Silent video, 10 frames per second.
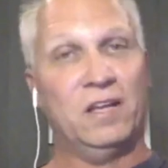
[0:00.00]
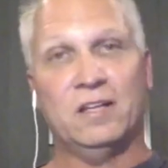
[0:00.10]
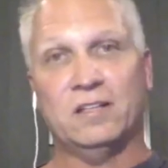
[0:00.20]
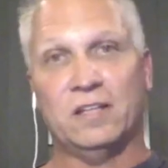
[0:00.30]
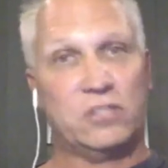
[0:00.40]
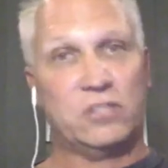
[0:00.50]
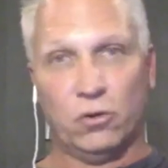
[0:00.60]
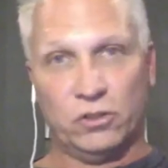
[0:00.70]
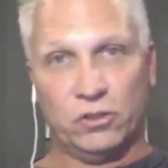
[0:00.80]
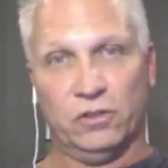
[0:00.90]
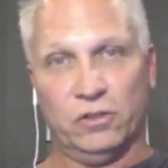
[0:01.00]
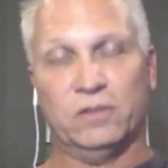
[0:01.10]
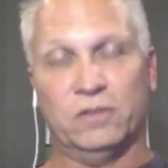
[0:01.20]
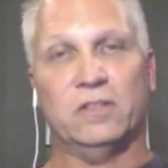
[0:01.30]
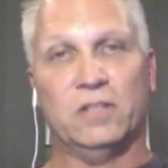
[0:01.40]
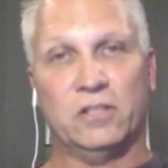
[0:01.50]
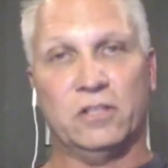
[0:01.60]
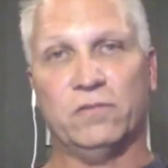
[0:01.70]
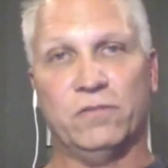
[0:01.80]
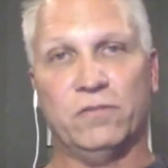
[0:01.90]
that's the only cure the
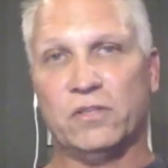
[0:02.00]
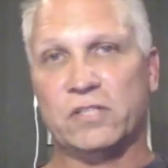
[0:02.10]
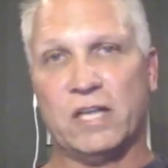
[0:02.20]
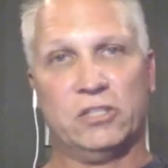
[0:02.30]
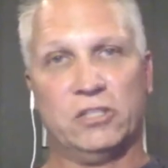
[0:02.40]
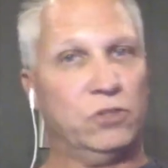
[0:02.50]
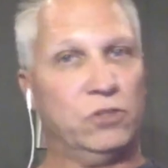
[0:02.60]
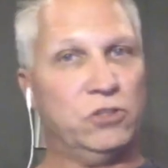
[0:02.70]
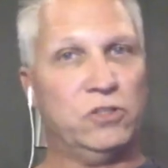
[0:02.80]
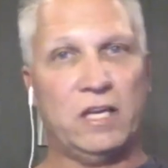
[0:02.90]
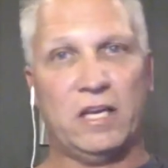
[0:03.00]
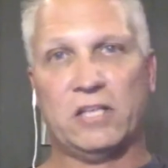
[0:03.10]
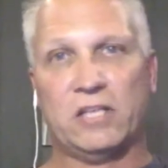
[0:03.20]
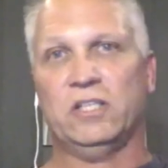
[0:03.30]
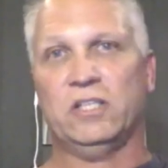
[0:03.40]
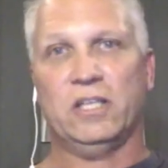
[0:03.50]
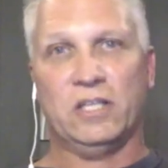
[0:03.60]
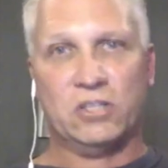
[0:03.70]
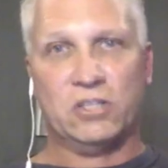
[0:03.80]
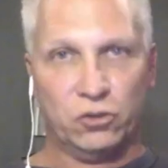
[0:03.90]
cure for fear is action. Once you take action, it
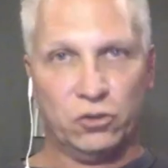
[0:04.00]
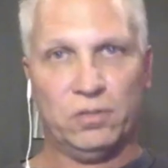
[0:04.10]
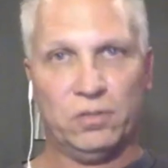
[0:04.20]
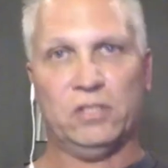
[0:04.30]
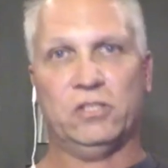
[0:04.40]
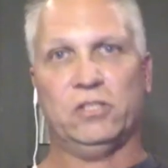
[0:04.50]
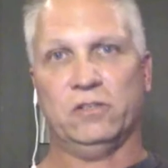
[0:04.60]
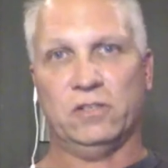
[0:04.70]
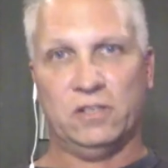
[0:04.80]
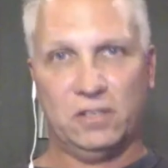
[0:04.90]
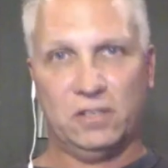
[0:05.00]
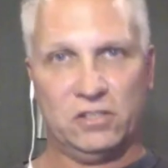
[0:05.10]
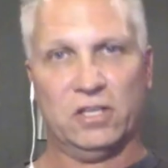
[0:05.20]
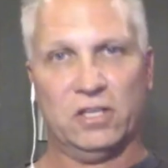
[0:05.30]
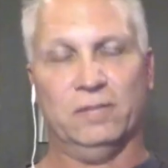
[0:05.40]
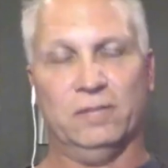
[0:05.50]
gets a little bit easier each time.